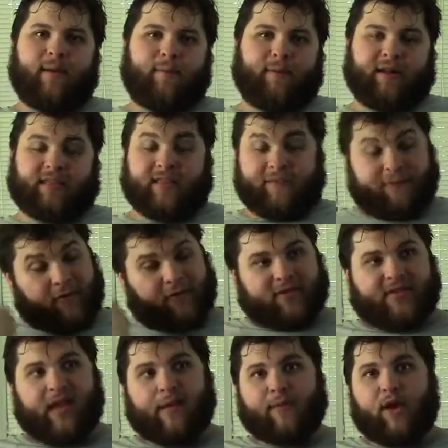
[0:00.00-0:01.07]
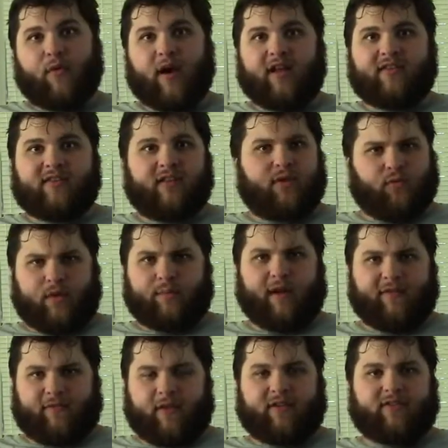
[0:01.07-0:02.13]
but the first time I watched it, when my
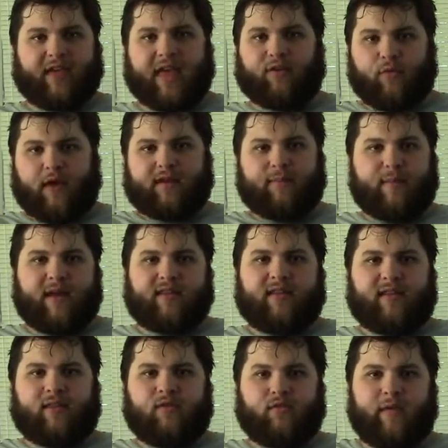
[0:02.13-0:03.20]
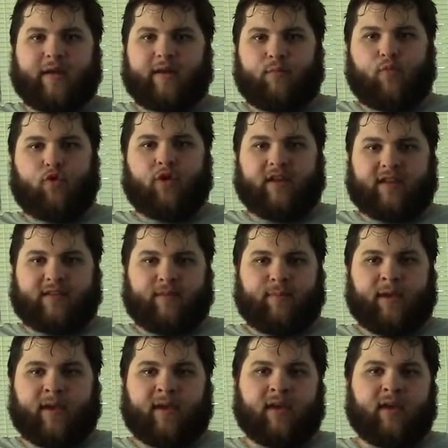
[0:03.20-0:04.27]
friends like recommended Rick and Morty to
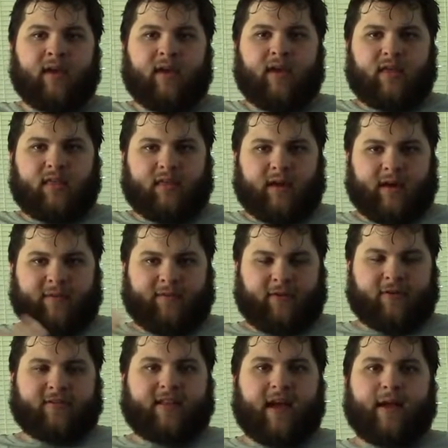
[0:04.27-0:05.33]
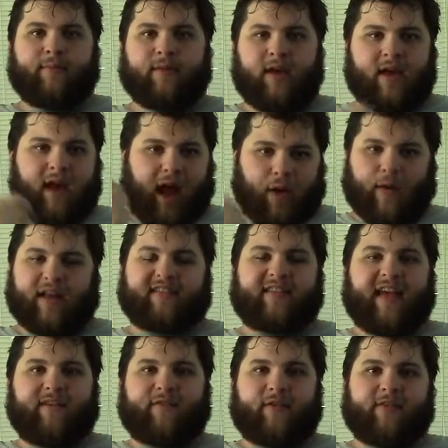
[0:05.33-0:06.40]
me the first time, I watched
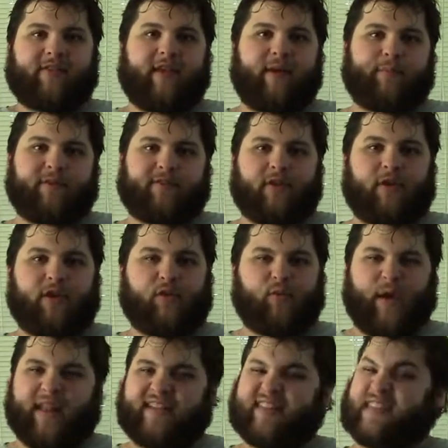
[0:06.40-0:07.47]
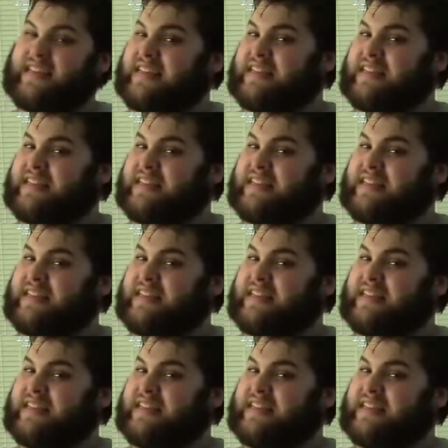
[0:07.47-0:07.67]
that first episode and went,